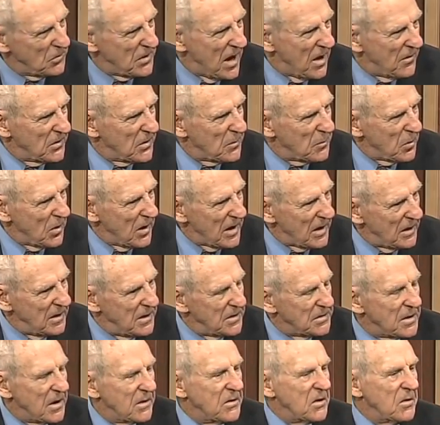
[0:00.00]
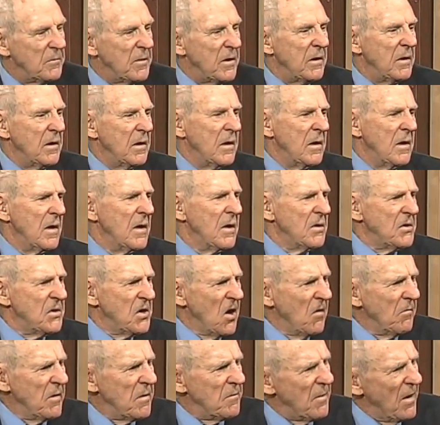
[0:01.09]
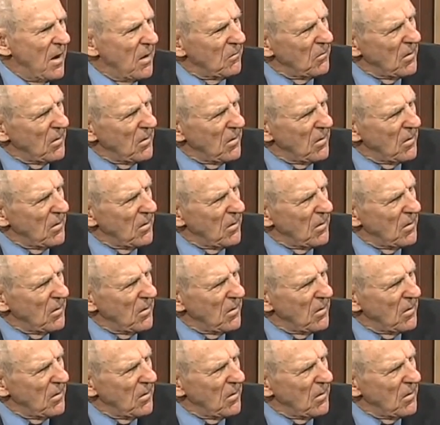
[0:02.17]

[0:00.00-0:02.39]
down the plane. He said to me, tell me about